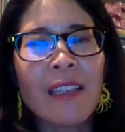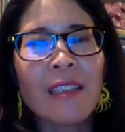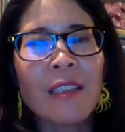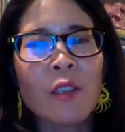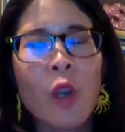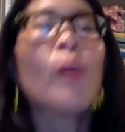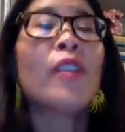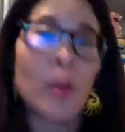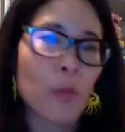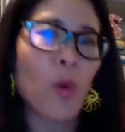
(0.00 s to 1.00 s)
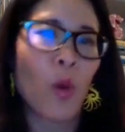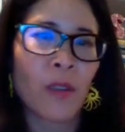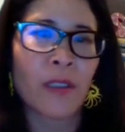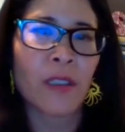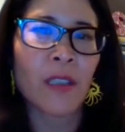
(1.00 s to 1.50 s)
knowing the
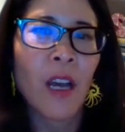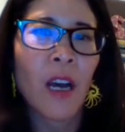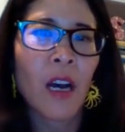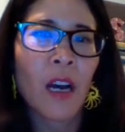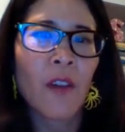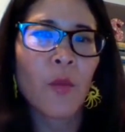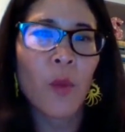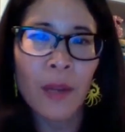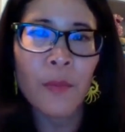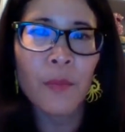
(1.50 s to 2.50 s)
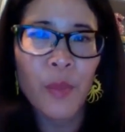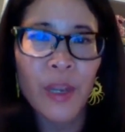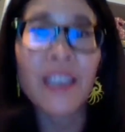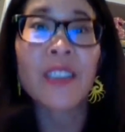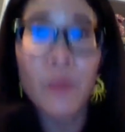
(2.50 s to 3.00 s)
importance of what
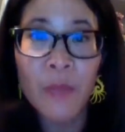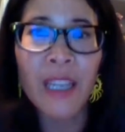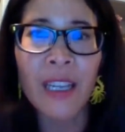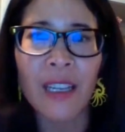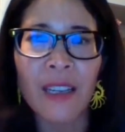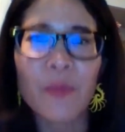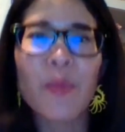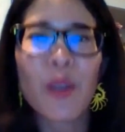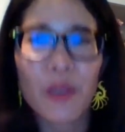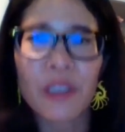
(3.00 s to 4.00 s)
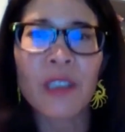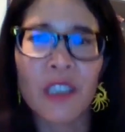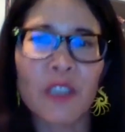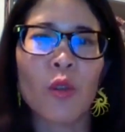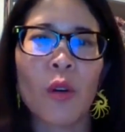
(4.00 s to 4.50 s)
brings me personally
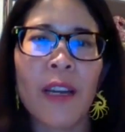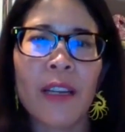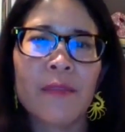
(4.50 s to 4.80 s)
joy.